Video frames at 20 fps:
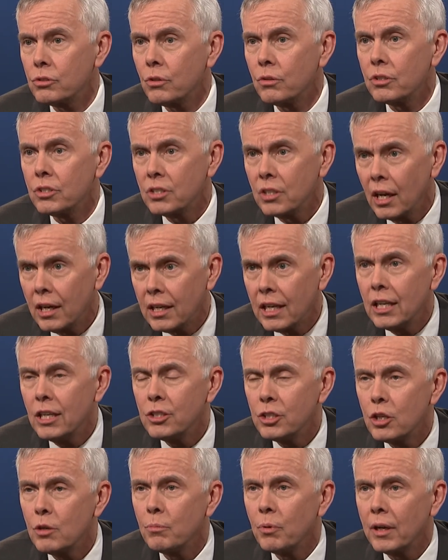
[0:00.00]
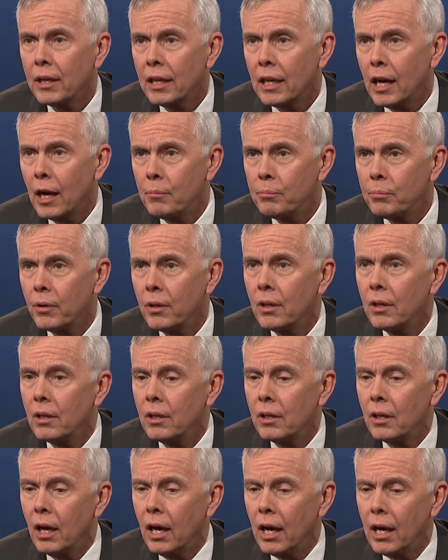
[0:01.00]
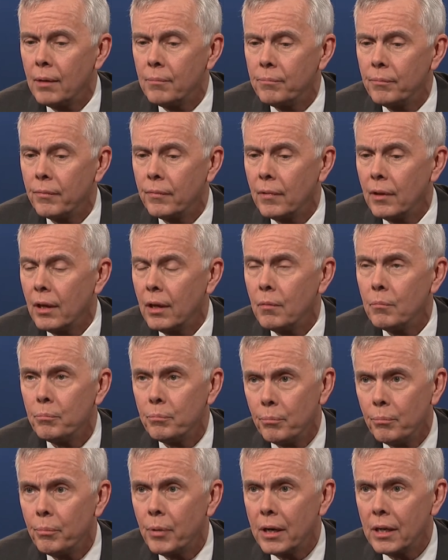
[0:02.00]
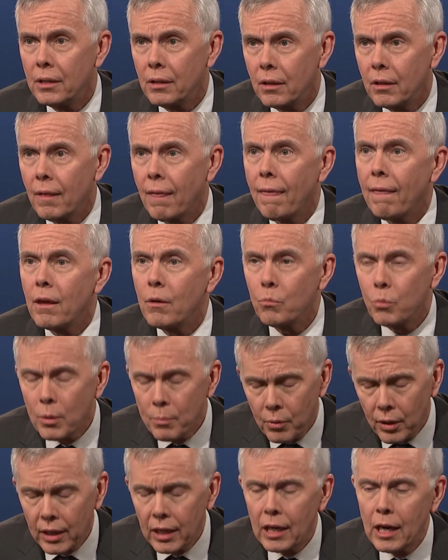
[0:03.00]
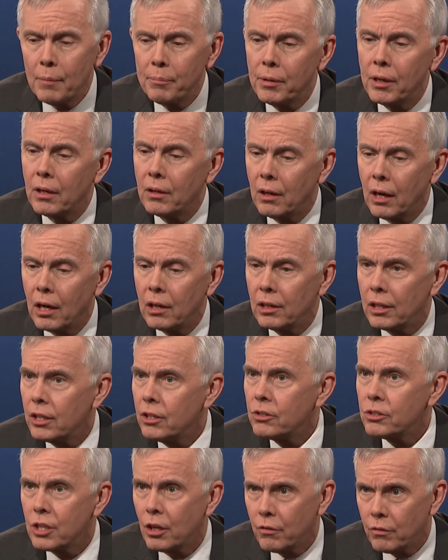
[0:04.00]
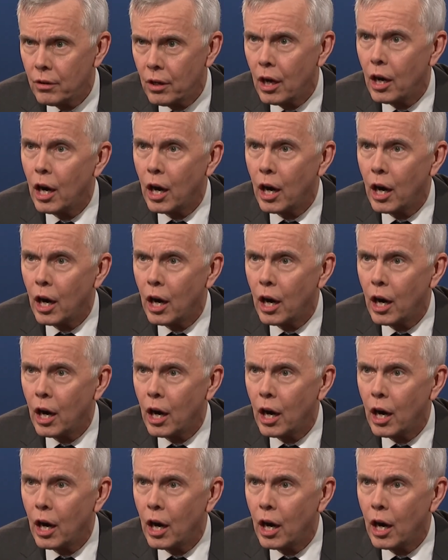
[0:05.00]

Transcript: So it's not easy to bring it up. And we bring it up? We bring it up. It's our side that brings it up.